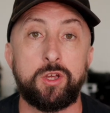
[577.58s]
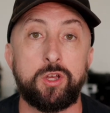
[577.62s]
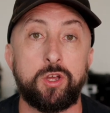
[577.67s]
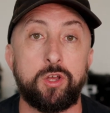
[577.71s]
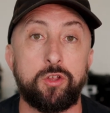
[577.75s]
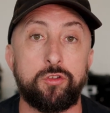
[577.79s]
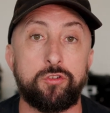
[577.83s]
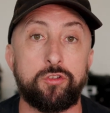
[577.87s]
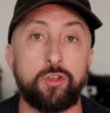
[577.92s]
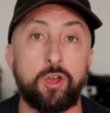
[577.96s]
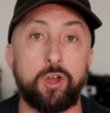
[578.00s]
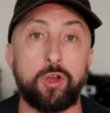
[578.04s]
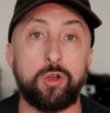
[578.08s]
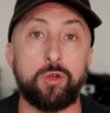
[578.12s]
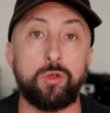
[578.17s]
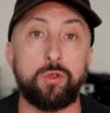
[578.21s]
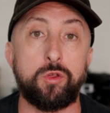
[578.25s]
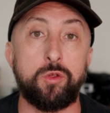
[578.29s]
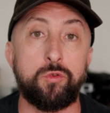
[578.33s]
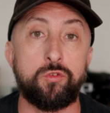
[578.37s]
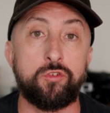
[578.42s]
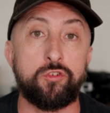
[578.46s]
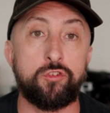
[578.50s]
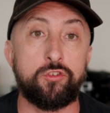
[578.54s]
So
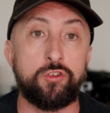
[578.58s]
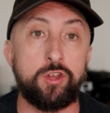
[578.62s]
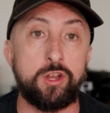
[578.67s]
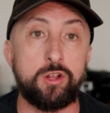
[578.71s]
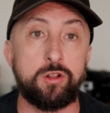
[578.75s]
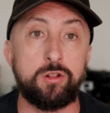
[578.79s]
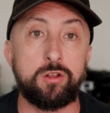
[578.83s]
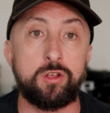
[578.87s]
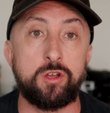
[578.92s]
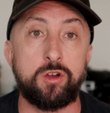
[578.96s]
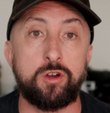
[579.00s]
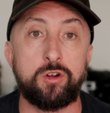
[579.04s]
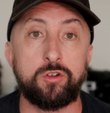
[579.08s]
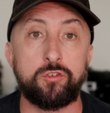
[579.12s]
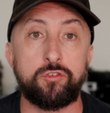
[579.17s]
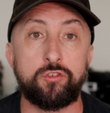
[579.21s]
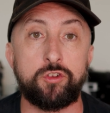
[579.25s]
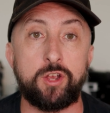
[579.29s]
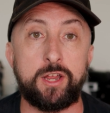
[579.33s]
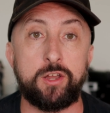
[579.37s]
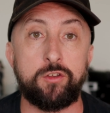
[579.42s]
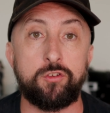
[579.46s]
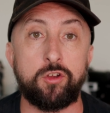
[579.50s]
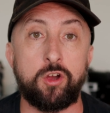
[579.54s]
you still can't
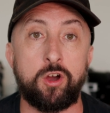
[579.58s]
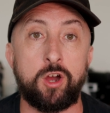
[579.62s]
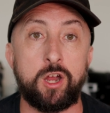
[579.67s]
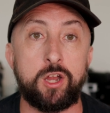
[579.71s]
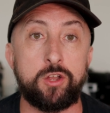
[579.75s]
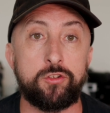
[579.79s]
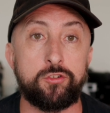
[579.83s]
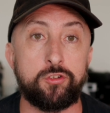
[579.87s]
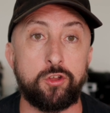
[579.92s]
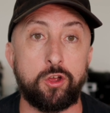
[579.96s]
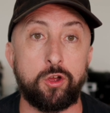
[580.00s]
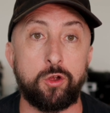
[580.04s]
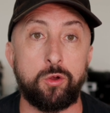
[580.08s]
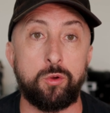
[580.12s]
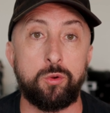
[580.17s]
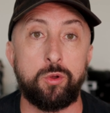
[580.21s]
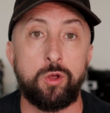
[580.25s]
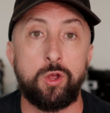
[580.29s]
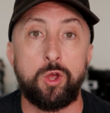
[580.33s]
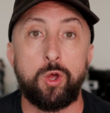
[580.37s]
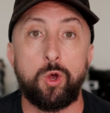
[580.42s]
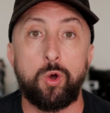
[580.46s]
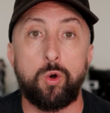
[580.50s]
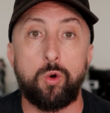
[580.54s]
change ISO
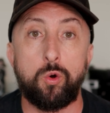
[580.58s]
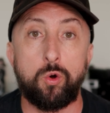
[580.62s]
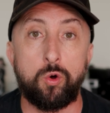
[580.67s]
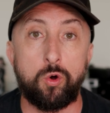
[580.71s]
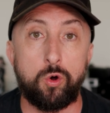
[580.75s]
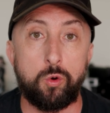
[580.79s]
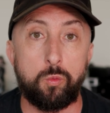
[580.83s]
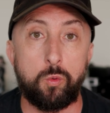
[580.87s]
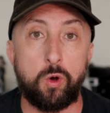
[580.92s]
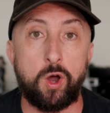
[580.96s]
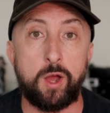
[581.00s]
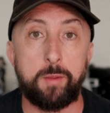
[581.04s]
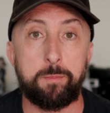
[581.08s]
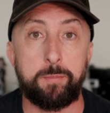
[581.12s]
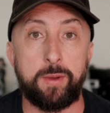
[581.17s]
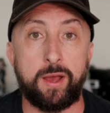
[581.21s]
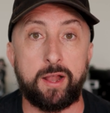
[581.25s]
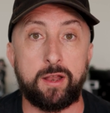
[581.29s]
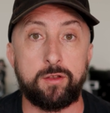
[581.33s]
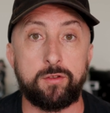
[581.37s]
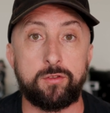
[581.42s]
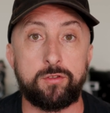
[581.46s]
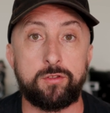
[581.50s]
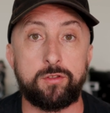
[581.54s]
or white
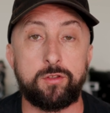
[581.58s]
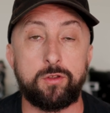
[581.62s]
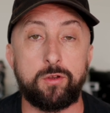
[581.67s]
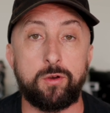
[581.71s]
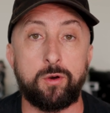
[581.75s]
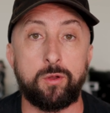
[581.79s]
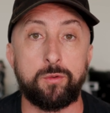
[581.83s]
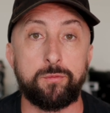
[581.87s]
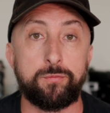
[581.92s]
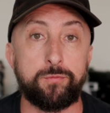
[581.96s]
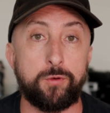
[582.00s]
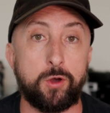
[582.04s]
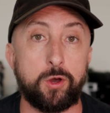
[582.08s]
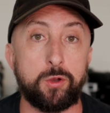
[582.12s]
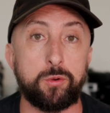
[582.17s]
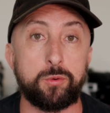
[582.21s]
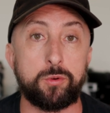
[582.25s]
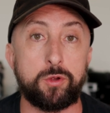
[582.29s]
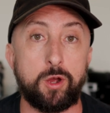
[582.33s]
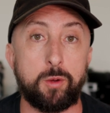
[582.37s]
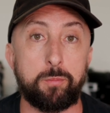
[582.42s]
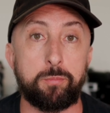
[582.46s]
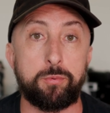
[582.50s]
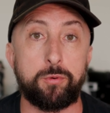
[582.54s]
balance on Final
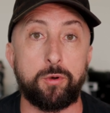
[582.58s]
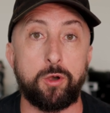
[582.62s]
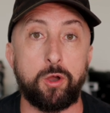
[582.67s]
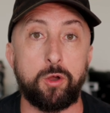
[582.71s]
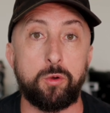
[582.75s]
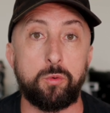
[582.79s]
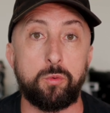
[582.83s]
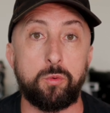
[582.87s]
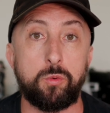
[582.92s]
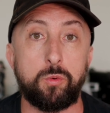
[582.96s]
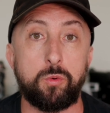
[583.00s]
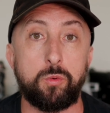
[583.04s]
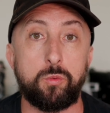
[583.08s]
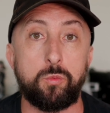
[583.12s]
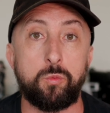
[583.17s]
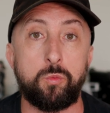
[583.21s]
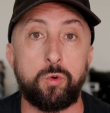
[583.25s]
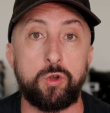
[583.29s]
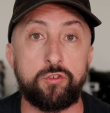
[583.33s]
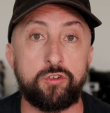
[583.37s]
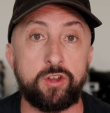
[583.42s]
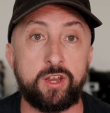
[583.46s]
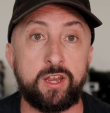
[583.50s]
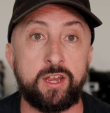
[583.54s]
Cut Pro,
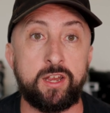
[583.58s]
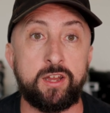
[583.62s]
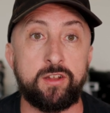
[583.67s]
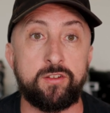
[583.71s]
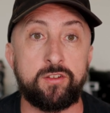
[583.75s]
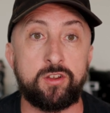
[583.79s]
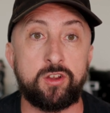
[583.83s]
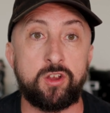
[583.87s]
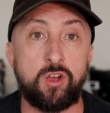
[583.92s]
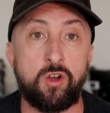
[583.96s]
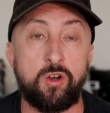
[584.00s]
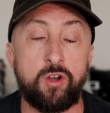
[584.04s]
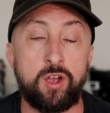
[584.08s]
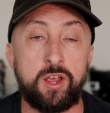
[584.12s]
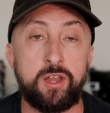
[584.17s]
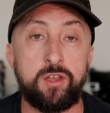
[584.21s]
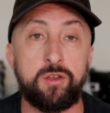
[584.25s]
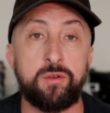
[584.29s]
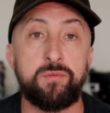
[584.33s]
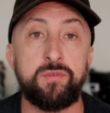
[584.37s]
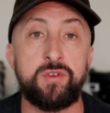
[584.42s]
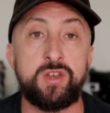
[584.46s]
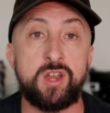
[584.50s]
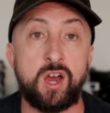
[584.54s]
which is kind
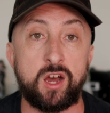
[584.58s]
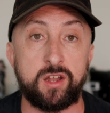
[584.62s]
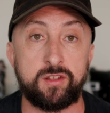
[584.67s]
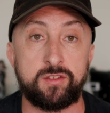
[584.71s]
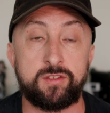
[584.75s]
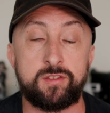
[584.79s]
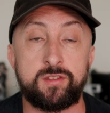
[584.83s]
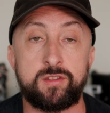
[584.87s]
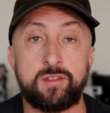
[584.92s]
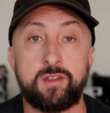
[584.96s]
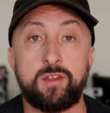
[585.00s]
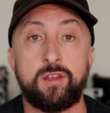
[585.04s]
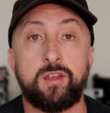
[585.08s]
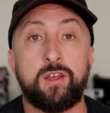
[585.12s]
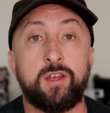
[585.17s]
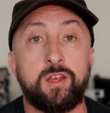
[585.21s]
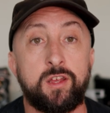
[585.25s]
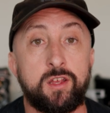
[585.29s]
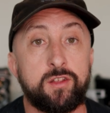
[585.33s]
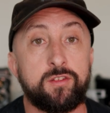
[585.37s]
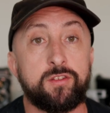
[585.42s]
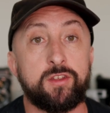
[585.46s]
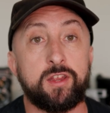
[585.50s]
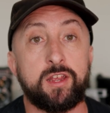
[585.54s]
of nuts,
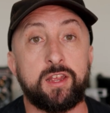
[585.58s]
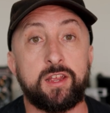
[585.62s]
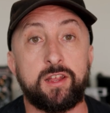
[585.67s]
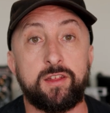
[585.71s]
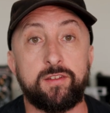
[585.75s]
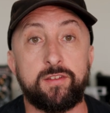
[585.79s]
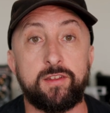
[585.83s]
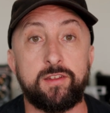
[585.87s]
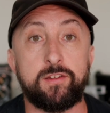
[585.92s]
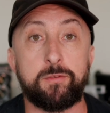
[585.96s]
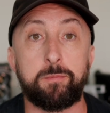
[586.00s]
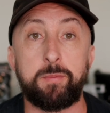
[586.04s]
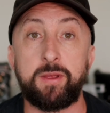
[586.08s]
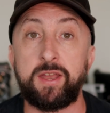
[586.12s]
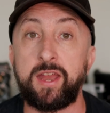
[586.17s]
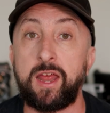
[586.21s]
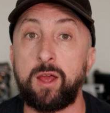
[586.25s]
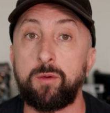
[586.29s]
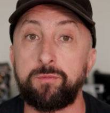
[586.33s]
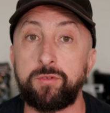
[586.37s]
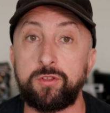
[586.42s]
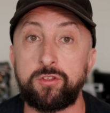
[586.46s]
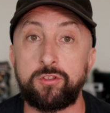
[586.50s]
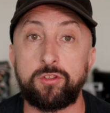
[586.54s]
seeing as it's been
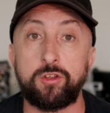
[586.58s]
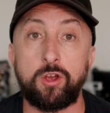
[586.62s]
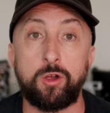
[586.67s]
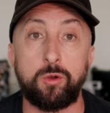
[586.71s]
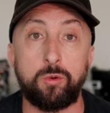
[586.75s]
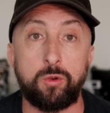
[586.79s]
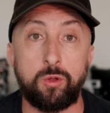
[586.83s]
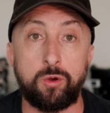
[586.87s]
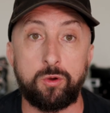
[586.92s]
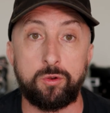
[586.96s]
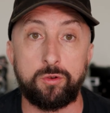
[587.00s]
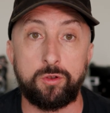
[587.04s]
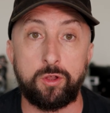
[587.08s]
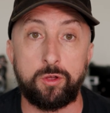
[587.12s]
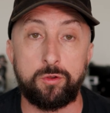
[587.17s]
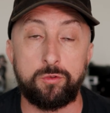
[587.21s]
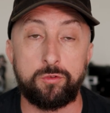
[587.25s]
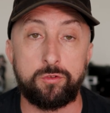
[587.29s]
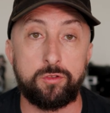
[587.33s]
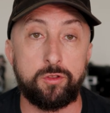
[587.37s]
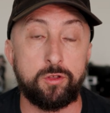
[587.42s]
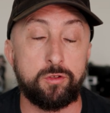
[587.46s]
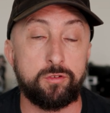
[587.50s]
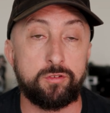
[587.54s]
out for so long,
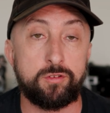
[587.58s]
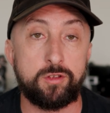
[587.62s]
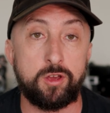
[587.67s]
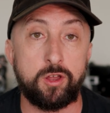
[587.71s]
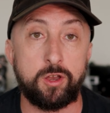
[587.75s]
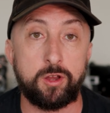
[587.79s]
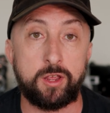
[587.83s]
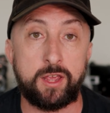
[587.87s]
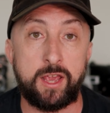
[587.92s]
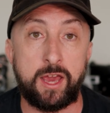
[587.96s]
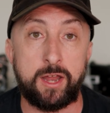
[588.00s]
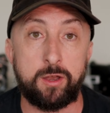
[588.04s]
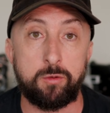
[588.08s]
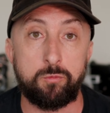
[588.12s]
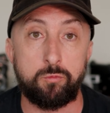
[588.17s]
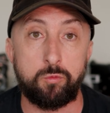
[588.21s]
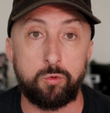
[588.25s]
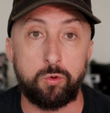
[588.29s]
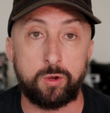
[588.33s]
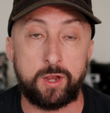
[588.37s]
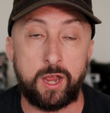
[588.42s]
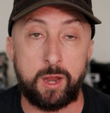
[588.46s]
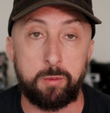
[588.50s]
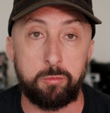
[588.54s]
those kind of Canon
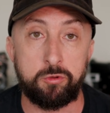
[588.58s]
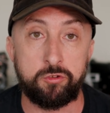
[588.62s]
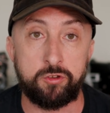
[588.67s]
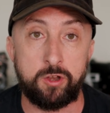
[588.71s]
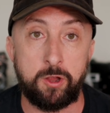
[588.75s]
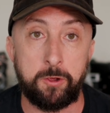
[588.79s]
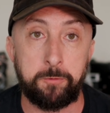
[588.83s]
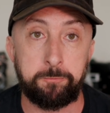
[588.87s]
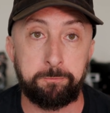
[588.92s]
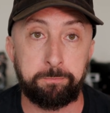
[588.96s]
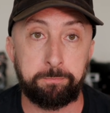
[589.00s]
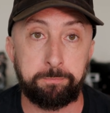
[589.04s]
RAW cameras now.